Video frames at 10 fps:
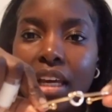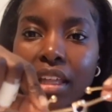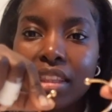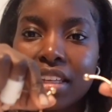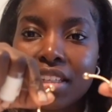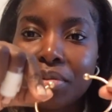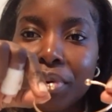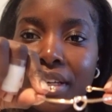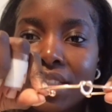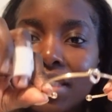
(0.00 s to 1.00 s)
yeah, these are the
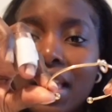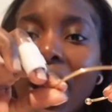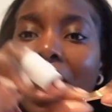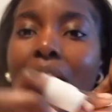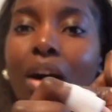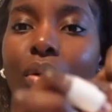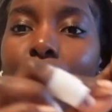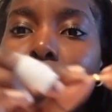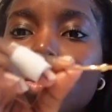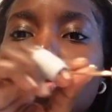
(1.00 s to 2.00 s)
bracelets. How
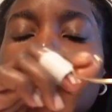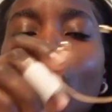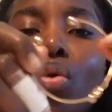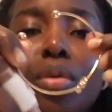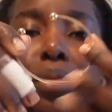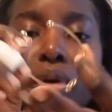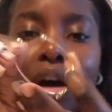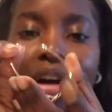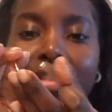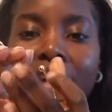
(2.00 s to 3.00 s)
adorable
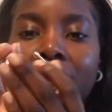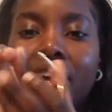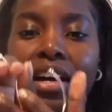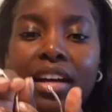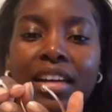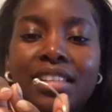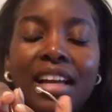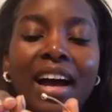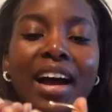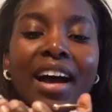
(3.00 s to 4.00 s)
are they, guys?
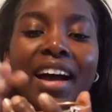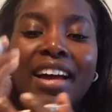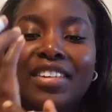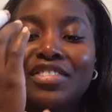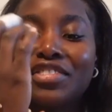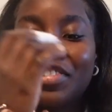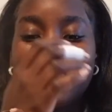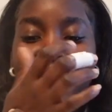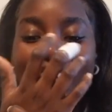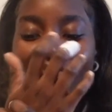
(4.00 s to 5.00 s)
I
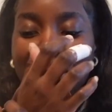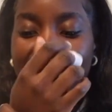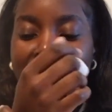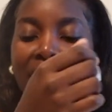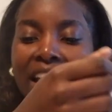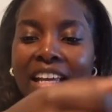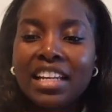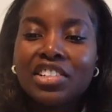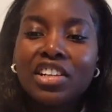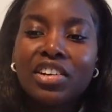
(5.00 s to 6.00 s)
really love these. It
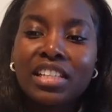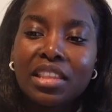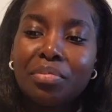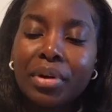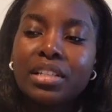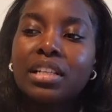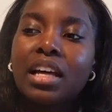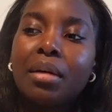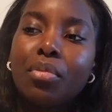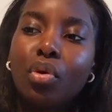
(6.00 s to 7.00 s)
literally looks like the bracelet
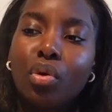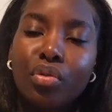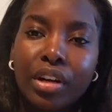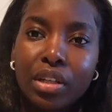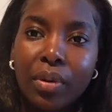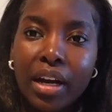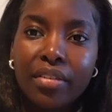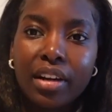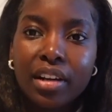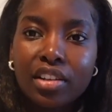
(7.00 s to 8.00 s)
that I'm already
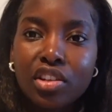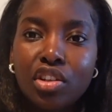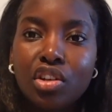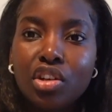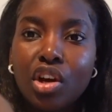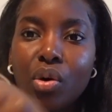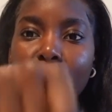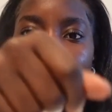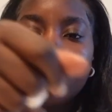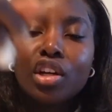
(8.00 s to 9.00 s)
wearing, so you
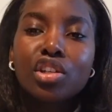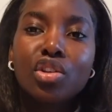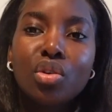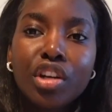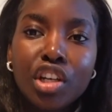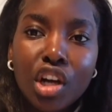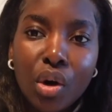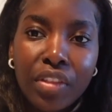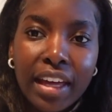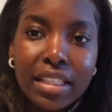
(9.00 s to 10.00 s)
know, so you already
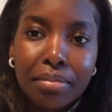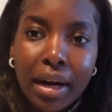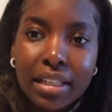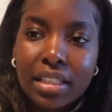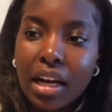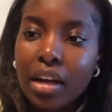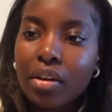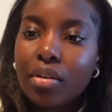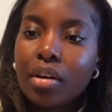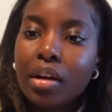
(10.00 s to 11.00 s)
know that it's my
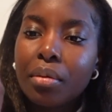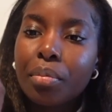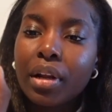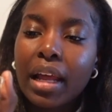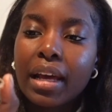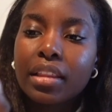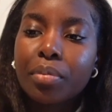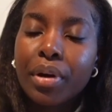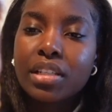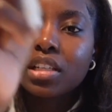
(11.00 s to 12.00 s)
style. But like the
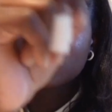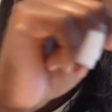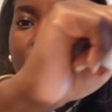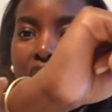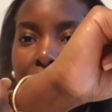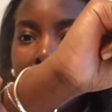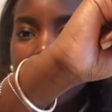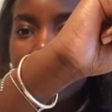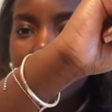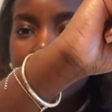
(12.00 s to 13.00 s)
bracelets just come
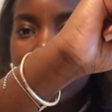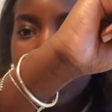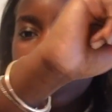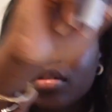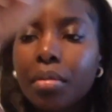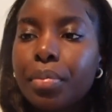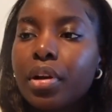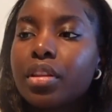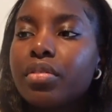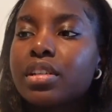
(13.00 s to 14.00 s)
like this. They're like, oh, let me put it
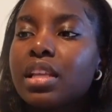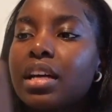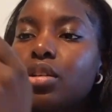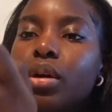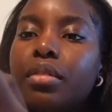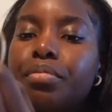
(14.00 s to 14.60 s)
on the wrist that I don't have